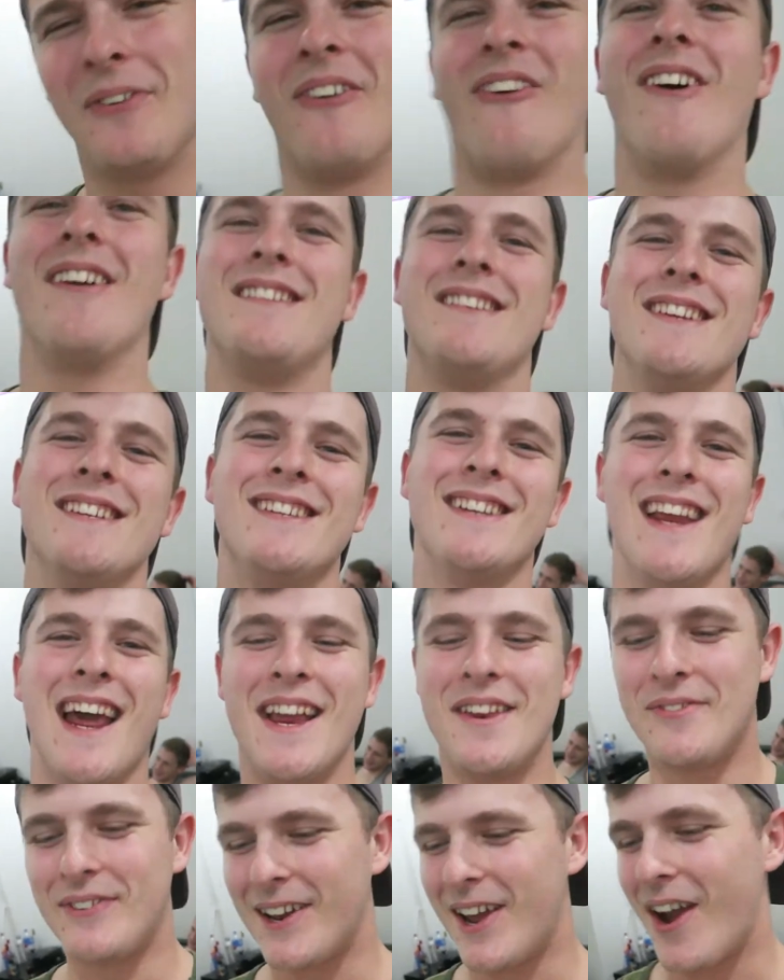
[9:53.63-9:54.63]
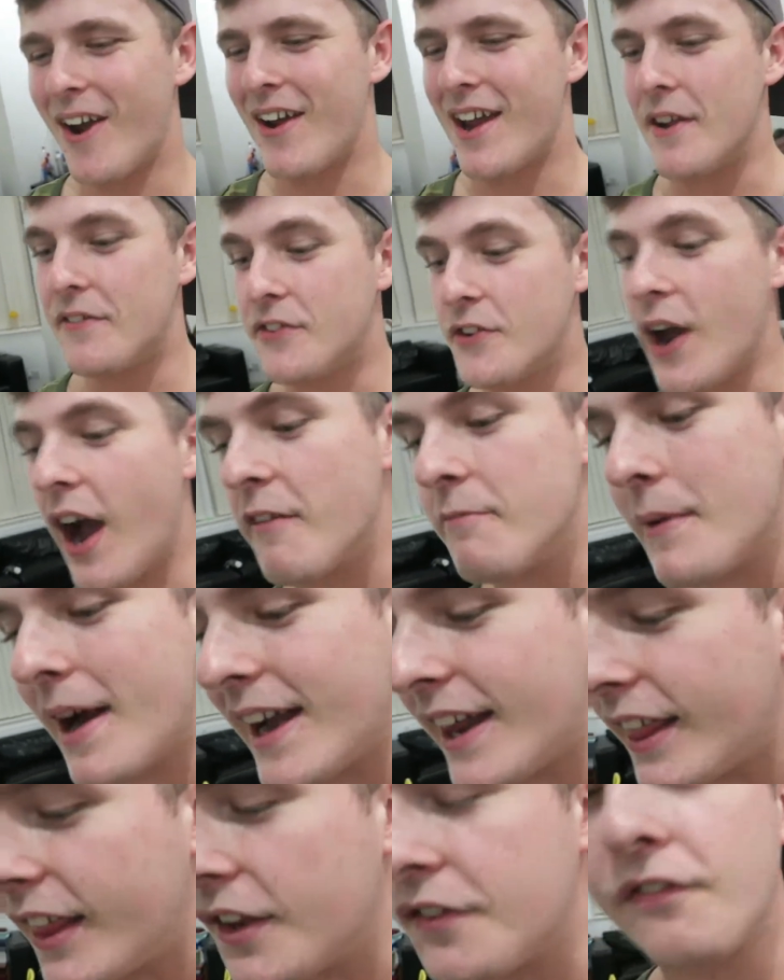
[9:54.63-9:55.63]
for watching today's video. If you have
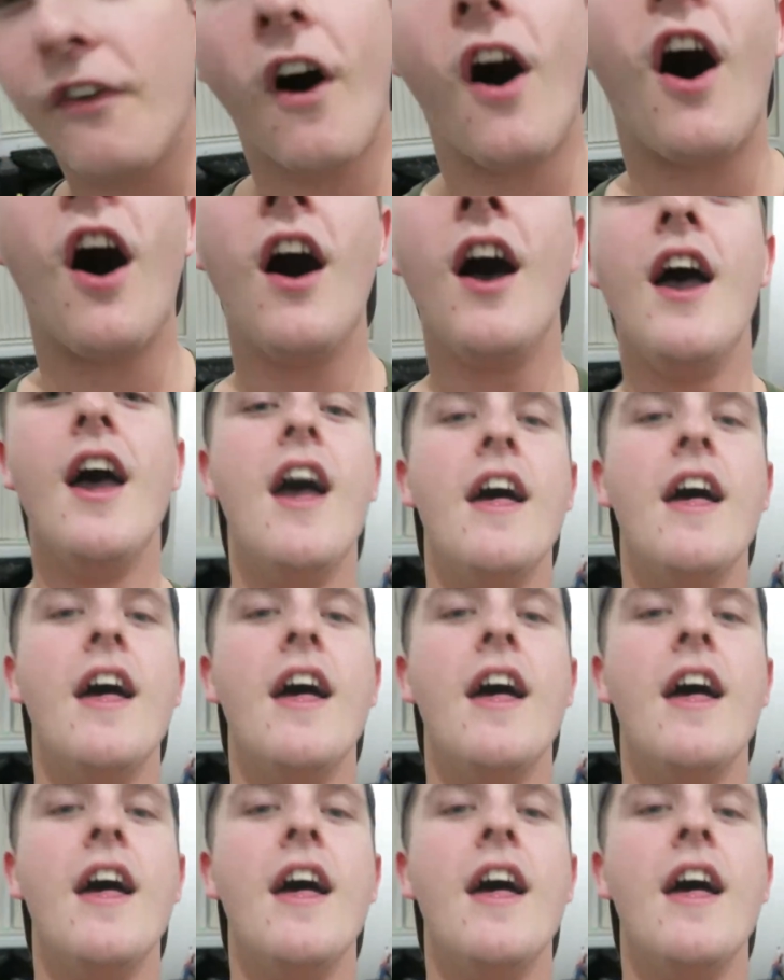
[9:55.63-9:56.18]
made it this far,